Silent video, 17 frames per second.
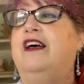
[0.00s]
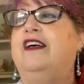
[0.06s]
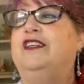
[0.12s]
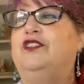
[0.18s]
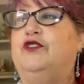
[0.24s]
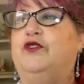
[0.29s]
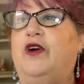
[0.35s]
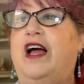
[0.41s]

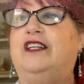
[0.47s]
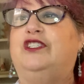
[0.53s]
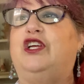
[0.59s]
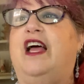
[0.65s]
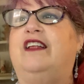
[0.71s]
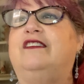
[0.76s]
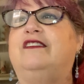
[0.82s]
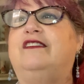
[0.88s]
scratch
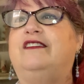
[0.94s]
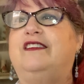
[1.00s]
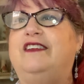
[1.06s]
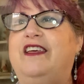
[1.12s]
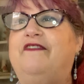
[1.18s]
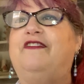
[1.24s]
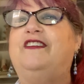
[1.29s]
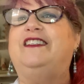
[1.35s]
and
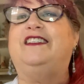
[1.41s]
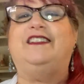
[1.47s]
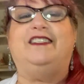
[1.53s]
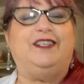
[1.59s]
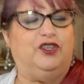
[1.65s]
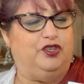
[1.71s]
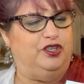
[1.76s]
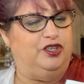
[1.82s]
sniff
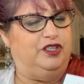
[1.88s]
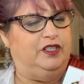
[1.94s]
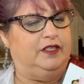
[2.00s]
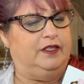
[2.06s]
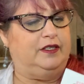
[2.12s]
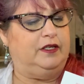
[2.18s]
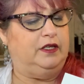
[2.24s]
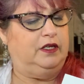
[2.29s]

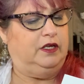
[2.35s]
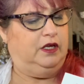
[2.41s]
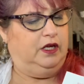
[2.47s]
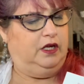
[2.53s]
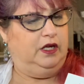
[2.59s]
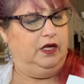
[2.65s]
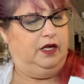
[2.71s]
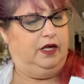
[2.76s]
stickers
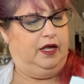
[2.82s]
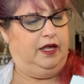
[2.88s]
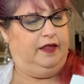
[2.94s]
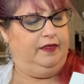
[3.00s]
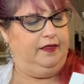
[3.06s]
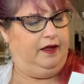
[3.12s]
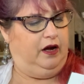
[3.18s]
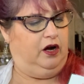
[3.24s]

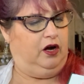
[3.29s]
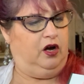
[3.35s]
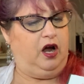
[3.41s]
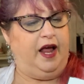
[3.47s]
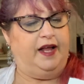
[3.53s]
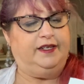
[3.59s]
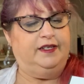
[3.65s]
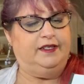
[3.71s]
in there.
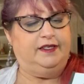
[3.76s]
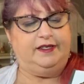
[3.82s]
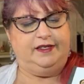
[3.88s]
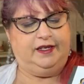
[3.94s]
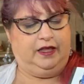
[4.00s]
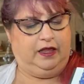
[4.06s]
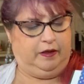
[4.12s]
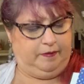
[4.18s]
I didn't
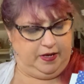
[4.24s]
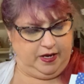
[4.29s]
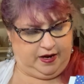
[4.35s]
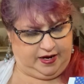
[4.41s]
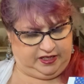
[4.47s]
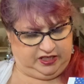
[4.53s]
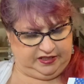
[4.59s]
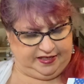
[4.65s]
stick them in,
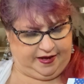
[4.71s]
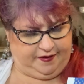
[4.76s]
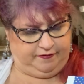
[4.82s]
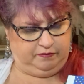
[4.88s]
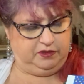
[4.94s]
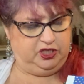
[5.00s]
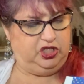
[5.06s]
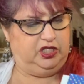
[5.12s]
I just gave
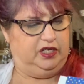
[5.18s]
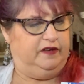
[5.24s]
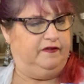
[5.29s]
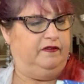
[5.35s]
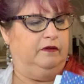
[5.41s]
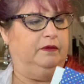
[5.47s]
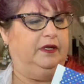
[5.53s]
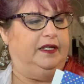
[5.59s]
him a sheet of
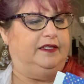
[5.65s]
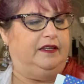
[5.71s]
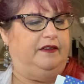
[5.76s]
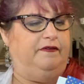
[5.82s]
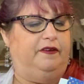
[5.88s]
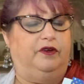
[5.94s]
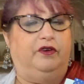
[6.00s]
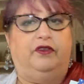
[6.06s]
them because I
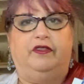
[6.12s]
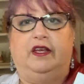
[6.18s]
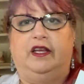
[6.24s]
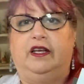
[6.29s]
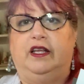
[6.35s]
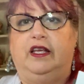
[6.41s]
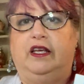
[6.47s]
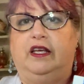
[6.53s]
figured
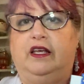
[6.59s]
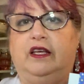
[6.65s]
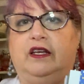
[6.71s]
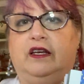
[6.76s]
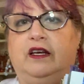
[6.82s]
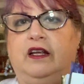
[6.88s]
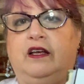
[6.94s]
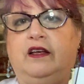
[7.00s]
then he
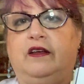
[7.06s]
can